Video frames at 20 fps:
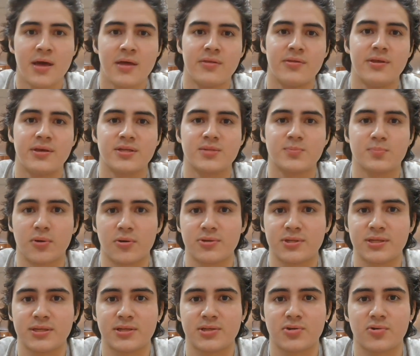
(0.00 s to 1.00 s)
This
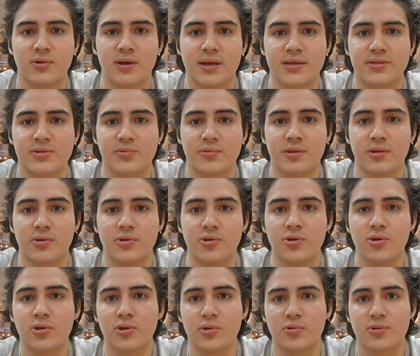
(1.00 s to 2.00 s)
protein interacts with the
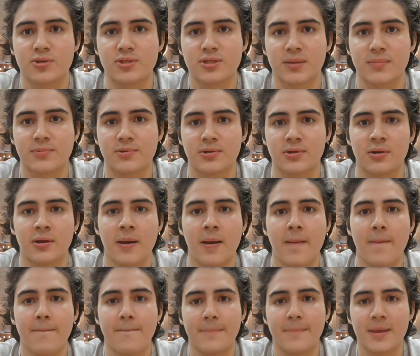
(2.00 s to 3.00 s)
nuclear receptor
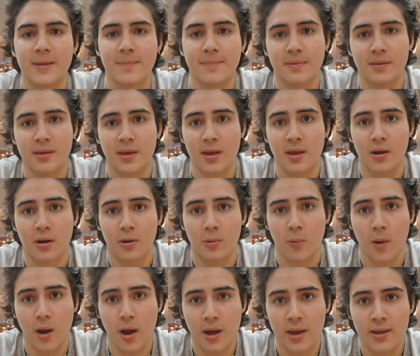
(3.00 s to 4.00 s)

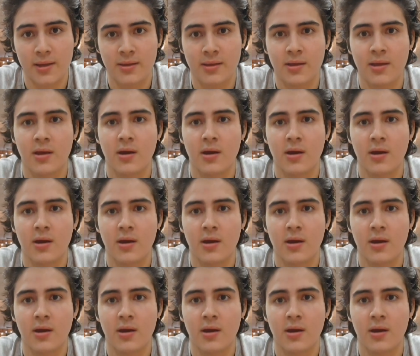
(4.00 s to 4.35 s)
PPARY,